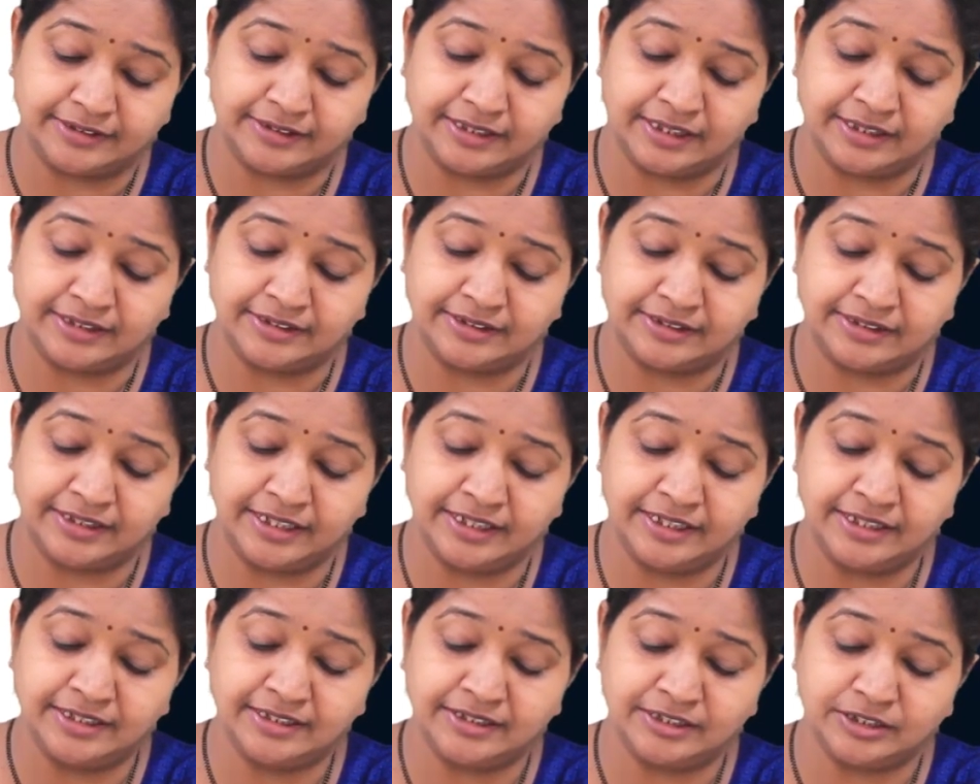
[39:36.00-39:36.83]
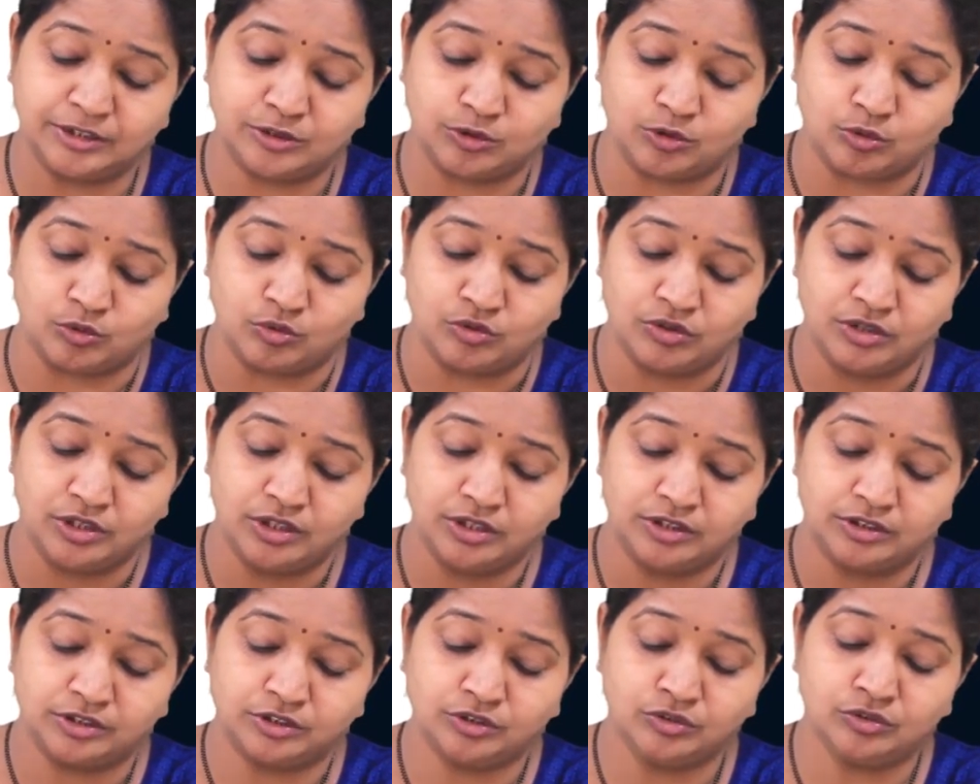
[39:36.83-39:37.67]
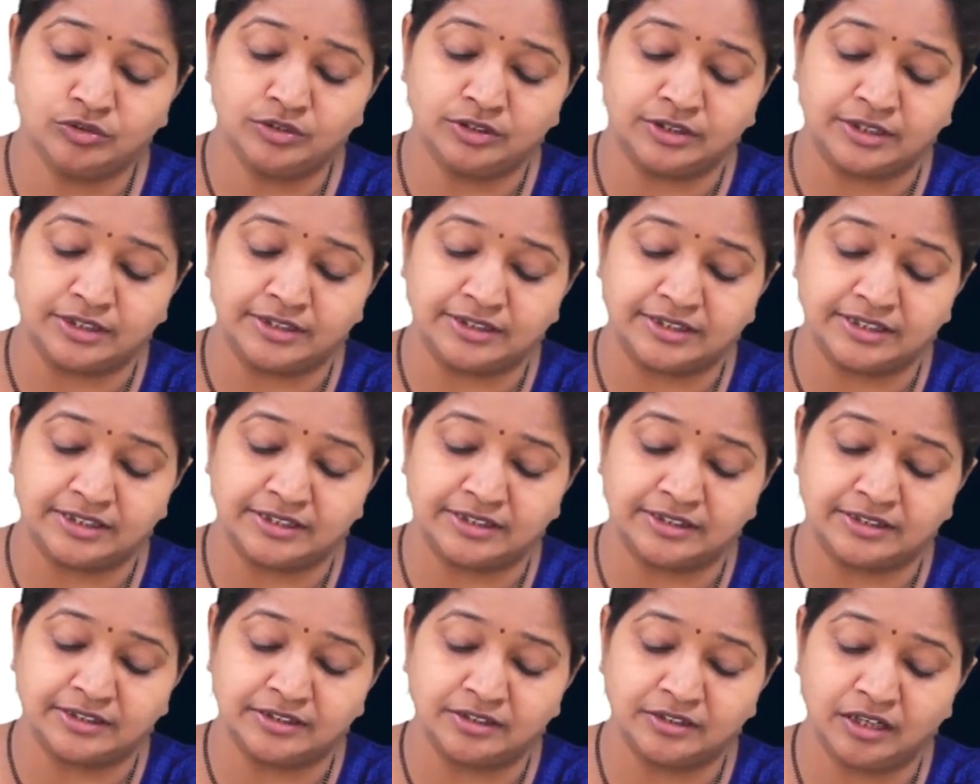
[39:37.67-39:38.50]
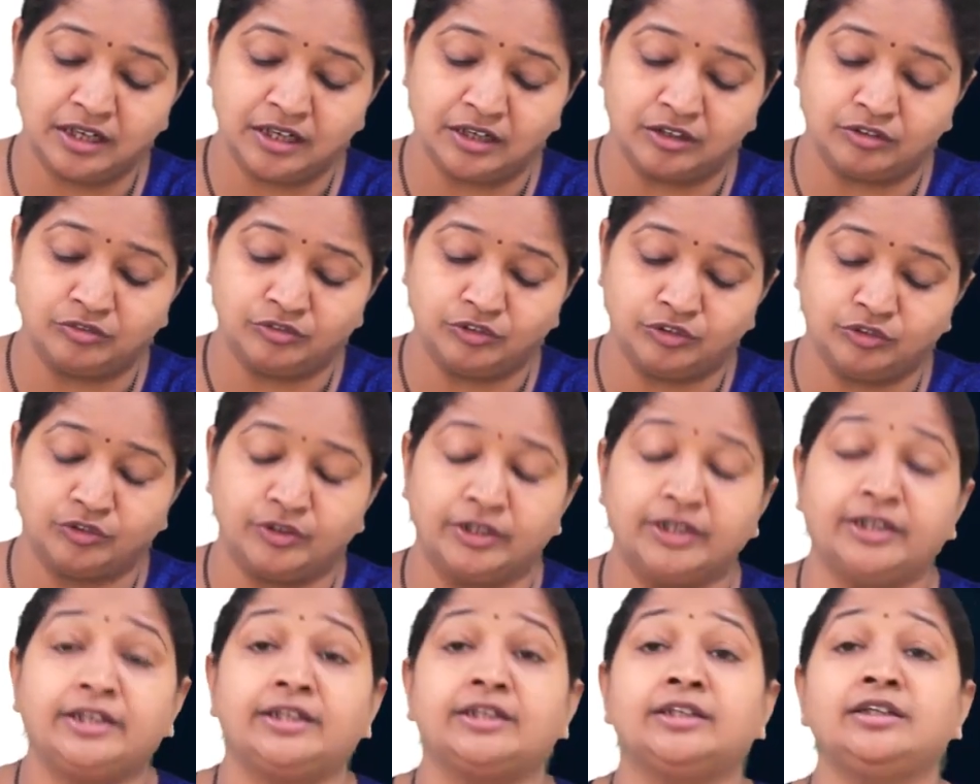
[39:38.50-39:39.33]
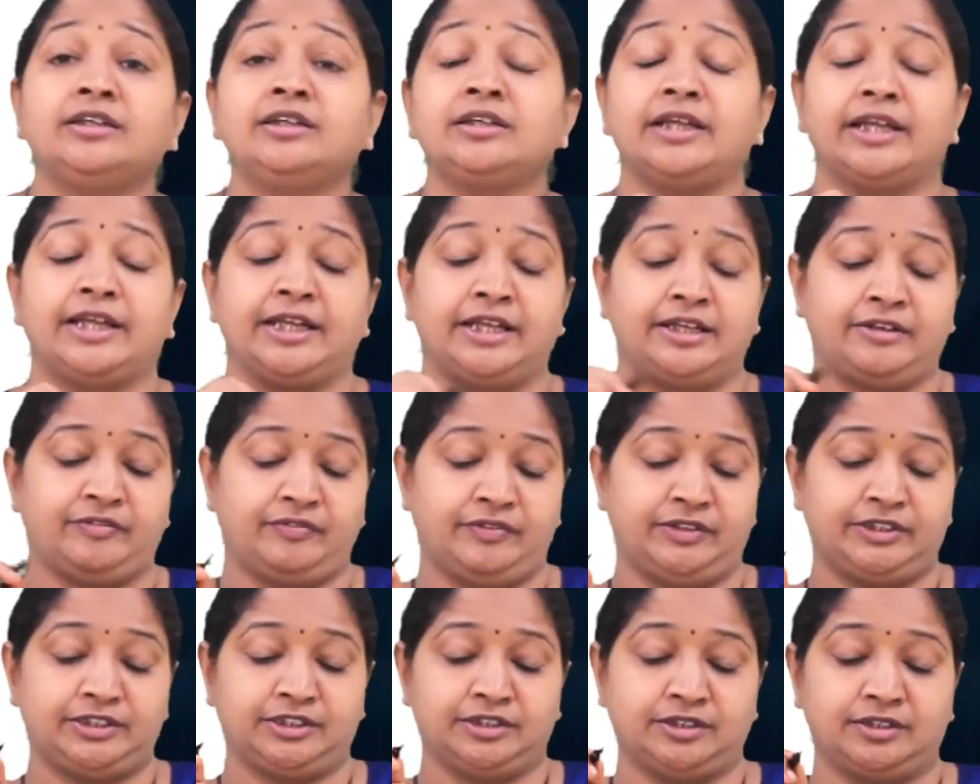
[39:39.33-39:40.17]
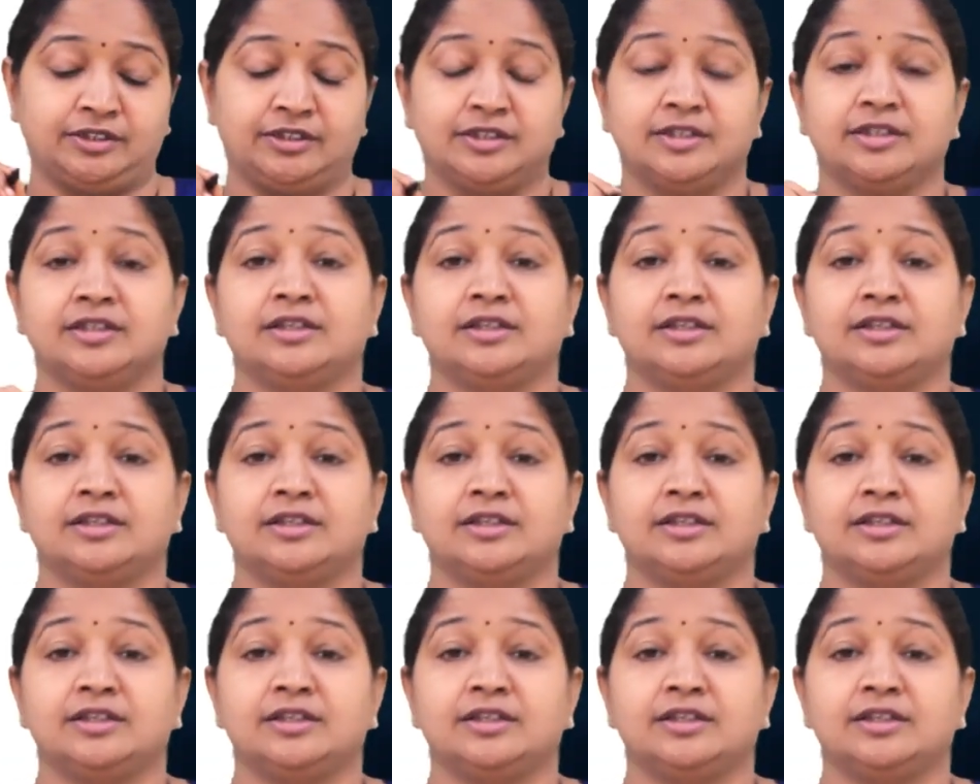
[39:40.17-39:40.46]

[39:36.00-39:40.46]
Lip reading: and c is 2. So this is the how you get the equation.